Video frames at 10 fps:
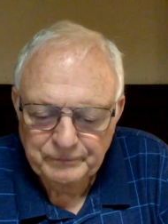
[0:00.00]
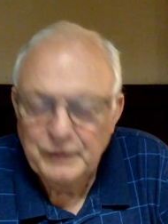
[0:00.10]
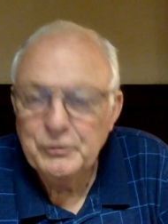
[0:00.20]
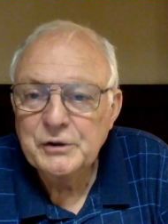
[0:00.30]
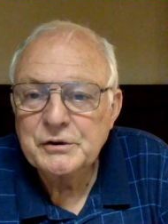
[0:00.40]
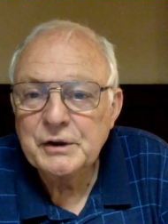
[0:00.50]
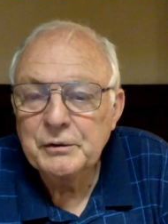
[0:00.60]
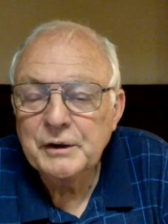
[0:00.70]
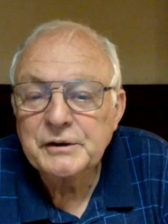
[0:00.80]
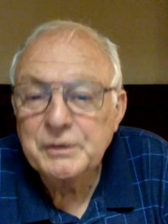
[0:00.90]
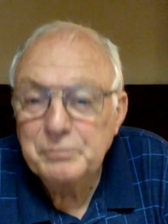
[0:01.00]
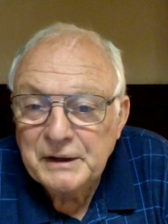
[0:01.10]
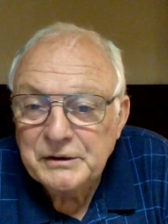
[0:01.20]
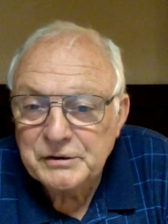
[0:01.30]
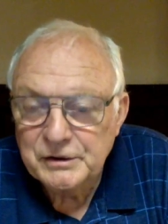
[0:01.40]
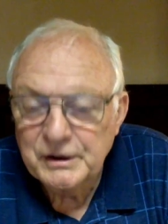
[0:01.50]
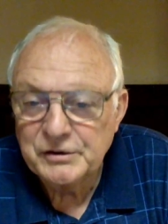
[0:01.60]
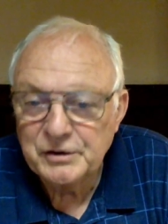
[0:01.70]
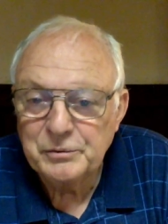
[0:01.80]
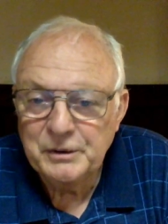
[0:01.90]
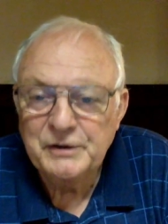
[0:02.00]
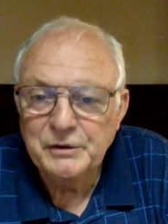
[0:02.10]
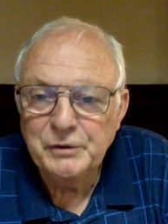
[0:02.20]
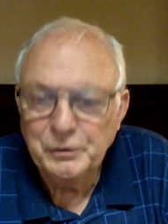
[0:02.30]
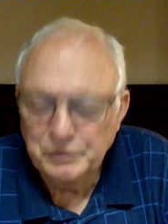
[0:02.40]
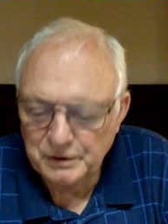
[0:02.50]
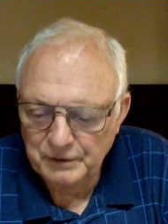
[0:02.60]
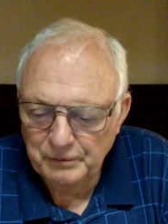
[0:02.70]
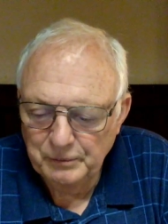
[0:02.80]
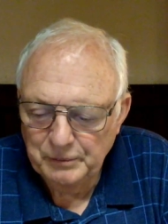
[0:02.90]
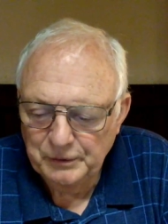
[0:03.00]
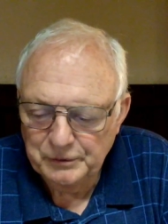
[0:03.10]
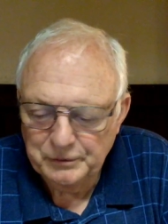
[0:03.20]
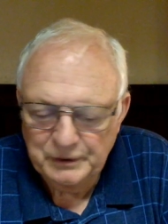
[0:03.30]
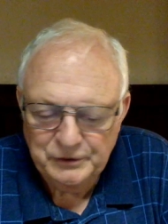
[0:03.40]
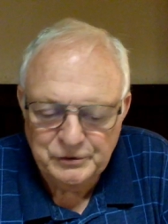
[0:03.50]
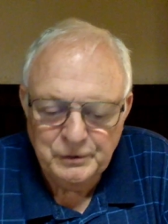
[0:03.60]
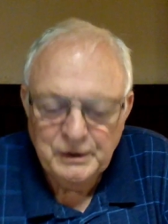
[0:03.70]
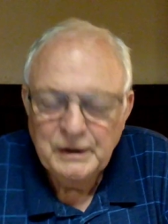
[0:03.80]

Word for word: which I would like to mention as I read the note that I'm about to read. So